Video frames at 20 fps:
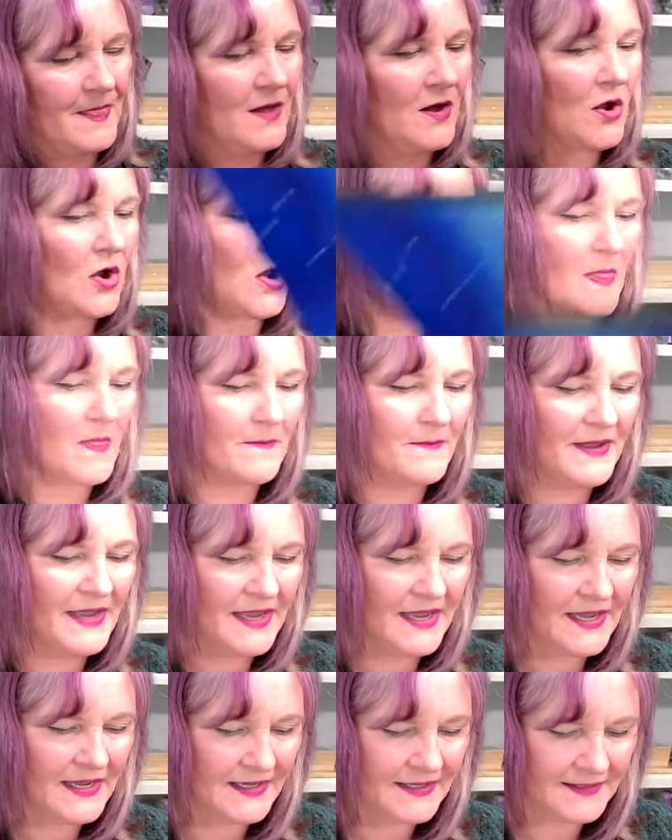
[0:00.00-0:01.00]
on the
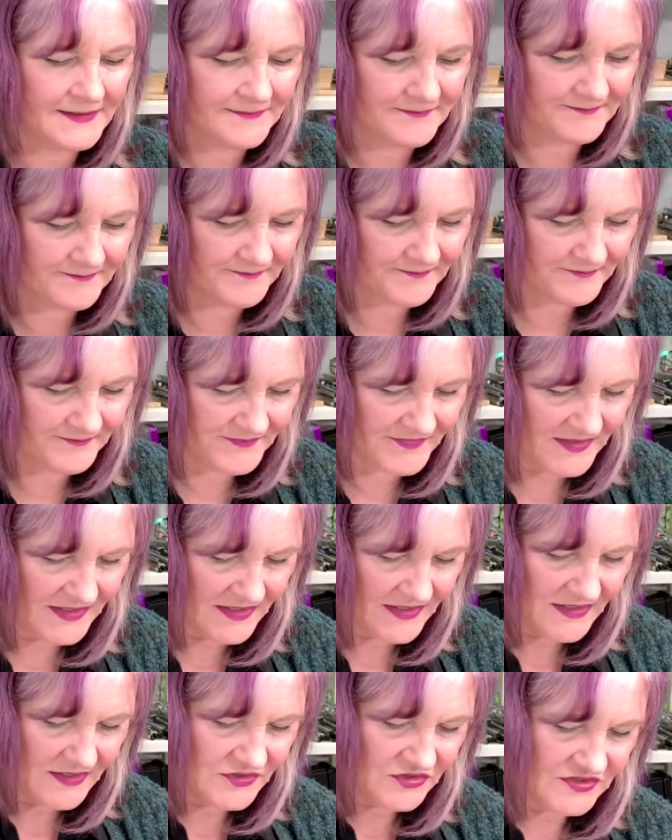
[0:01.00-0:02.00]
back
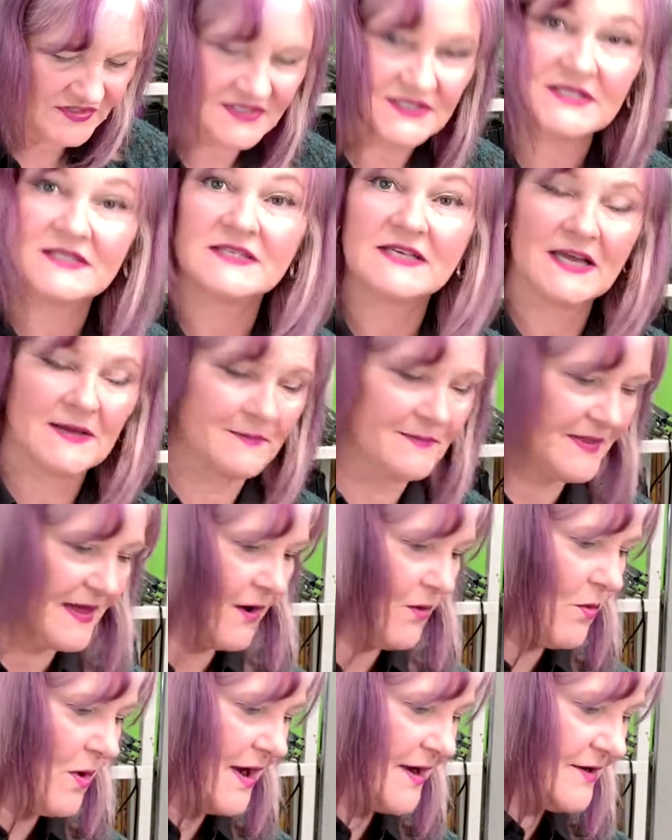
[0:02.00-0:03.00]
just to tape that
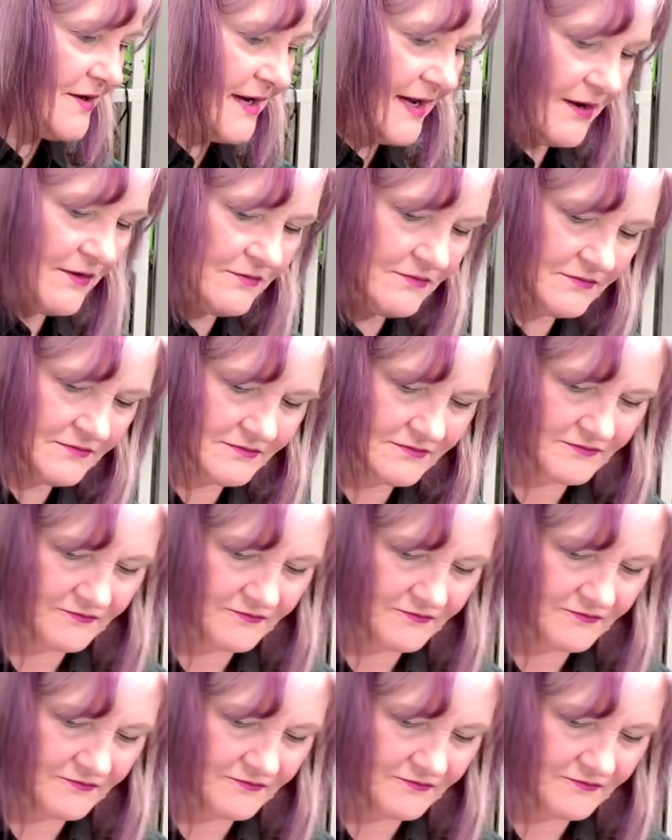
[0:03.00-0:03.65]
wire down